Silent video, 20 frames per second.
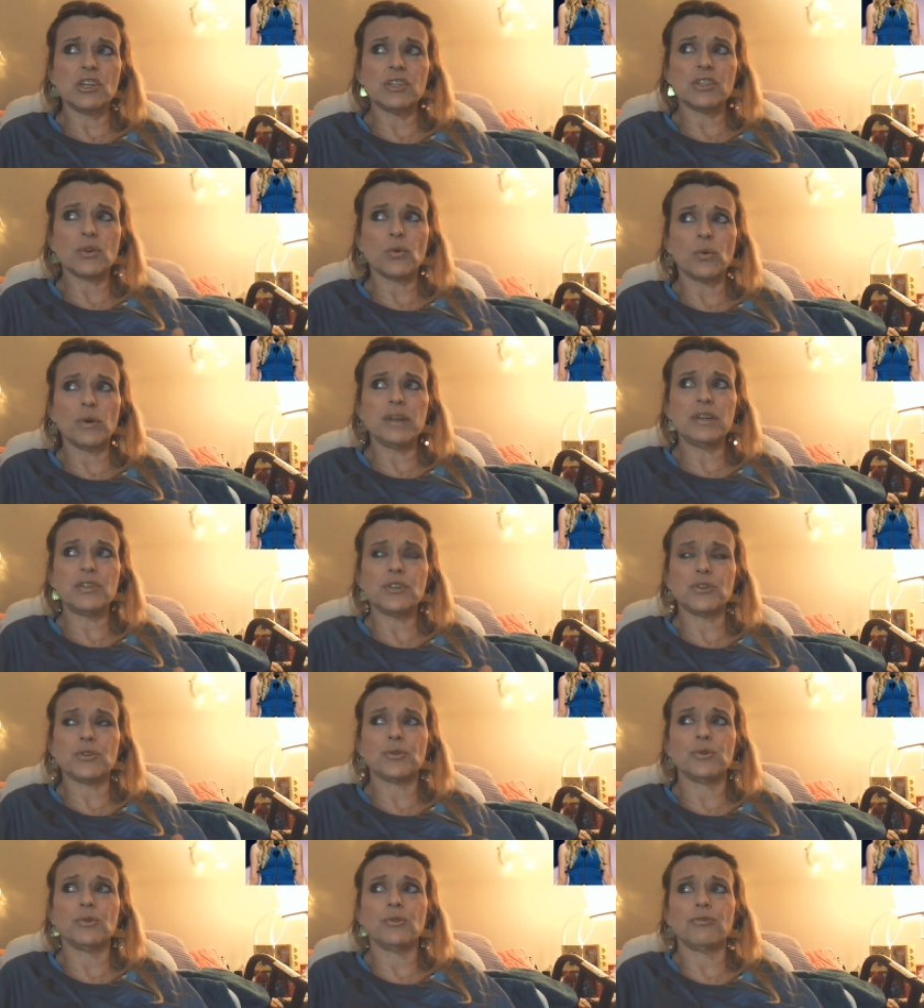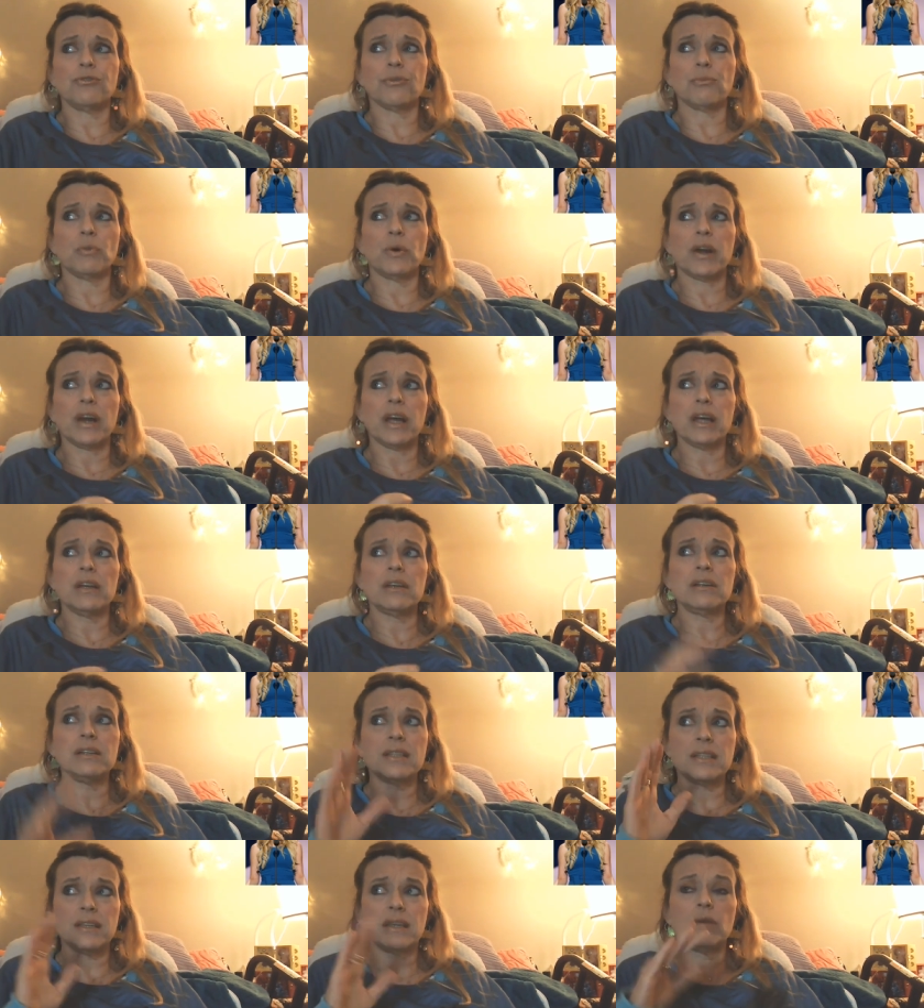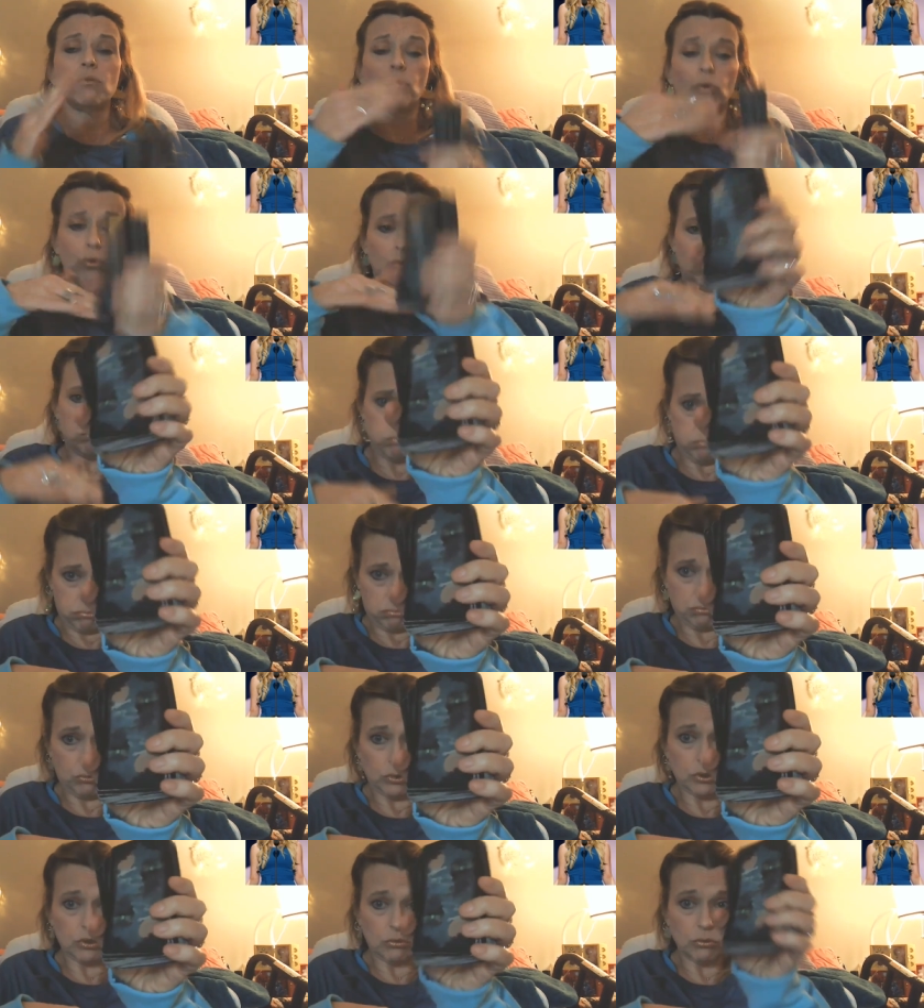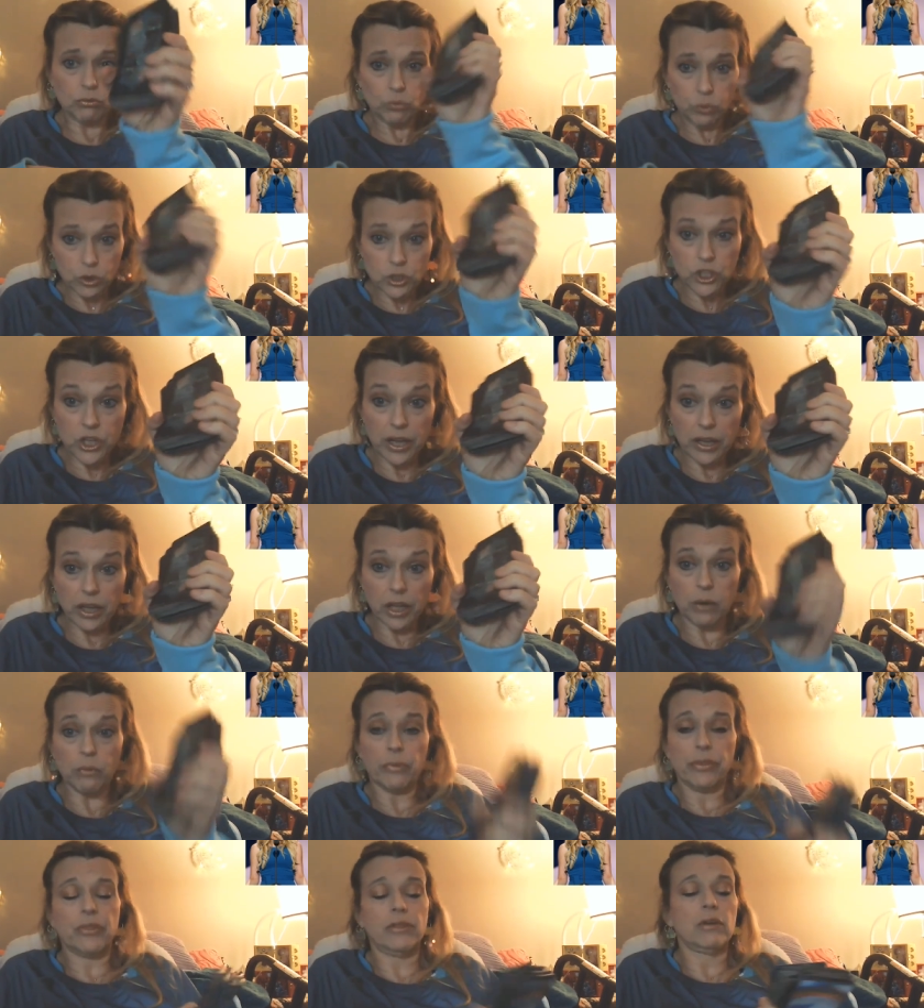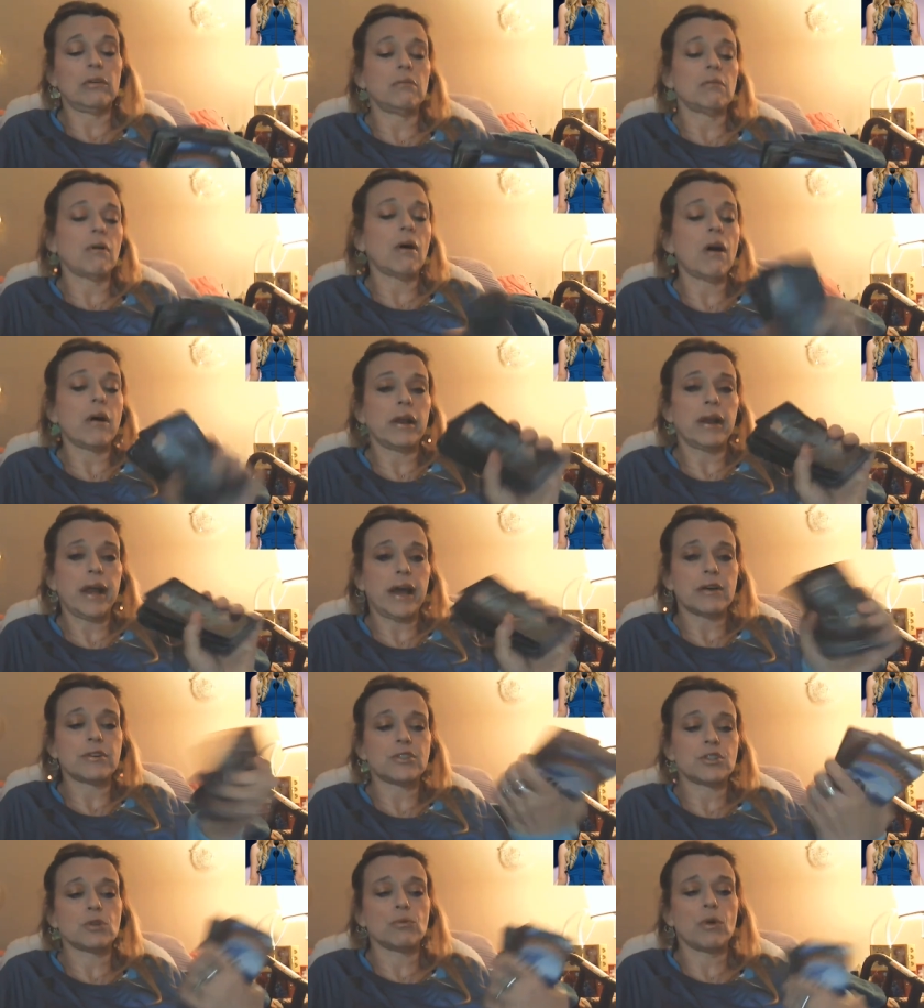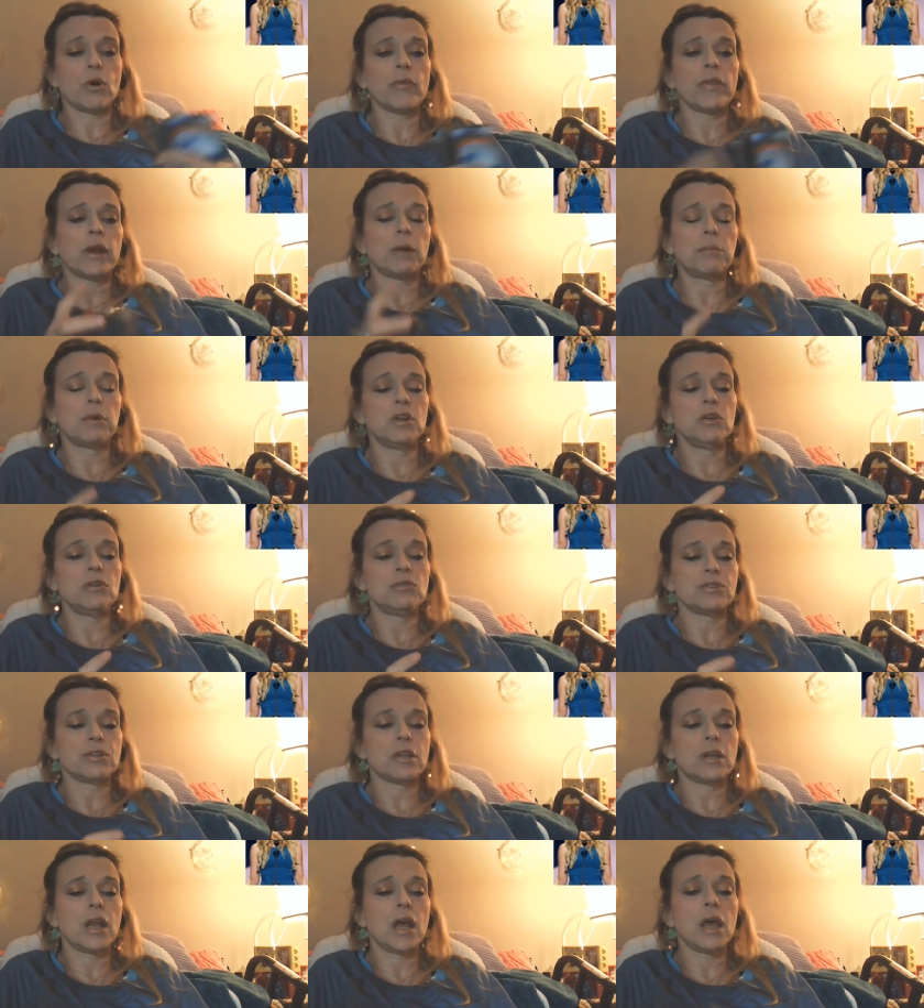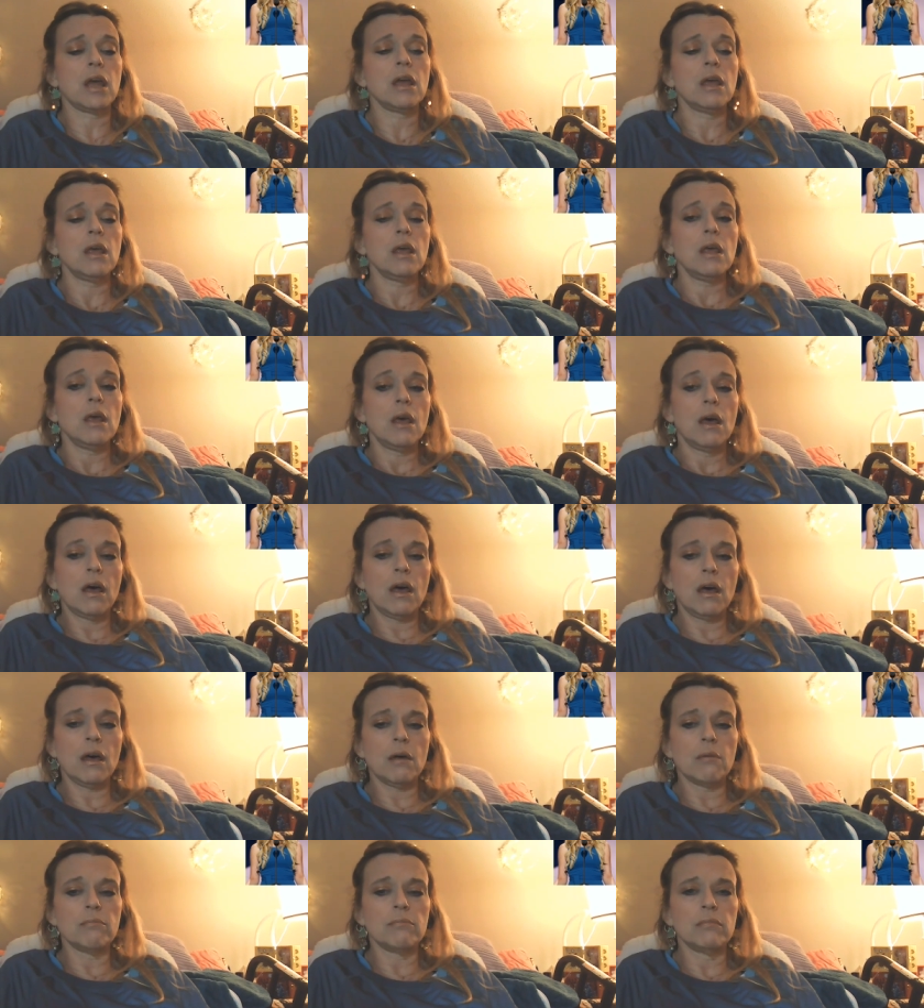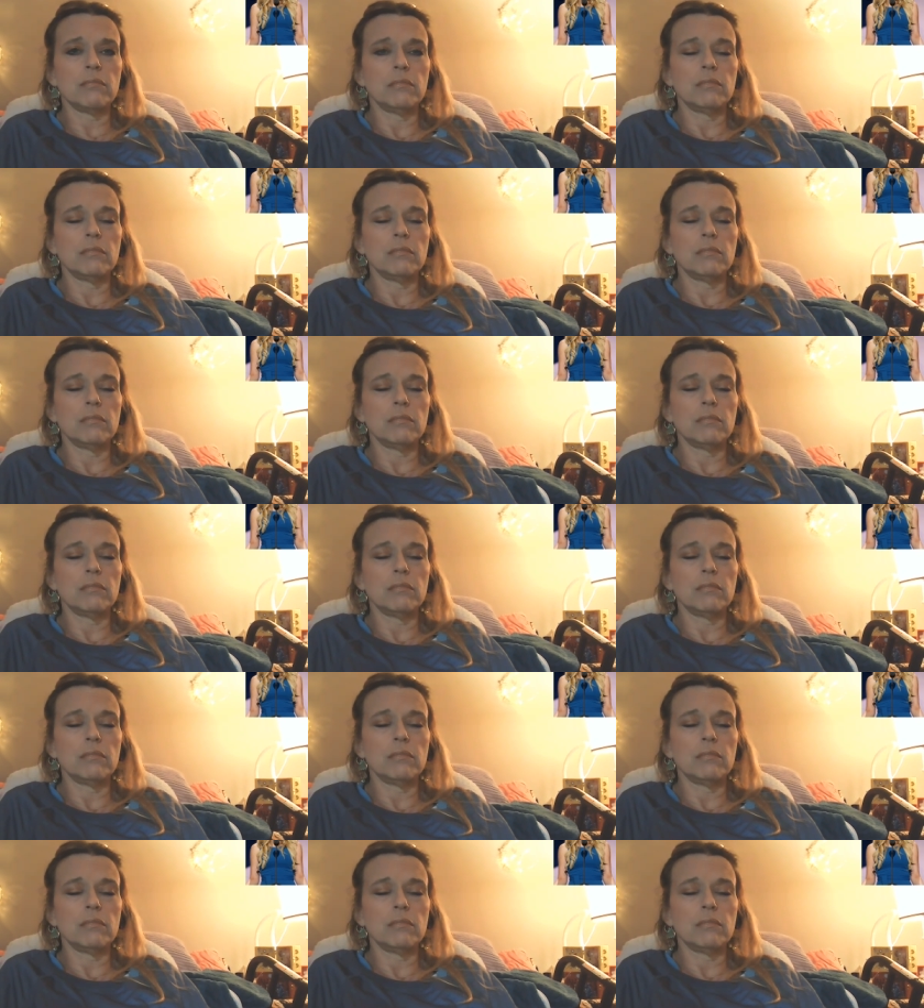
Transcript: going to, from what I can see, and we'll, we'll, we'll check again with the haunted house tarot that I'm going to use today. Um,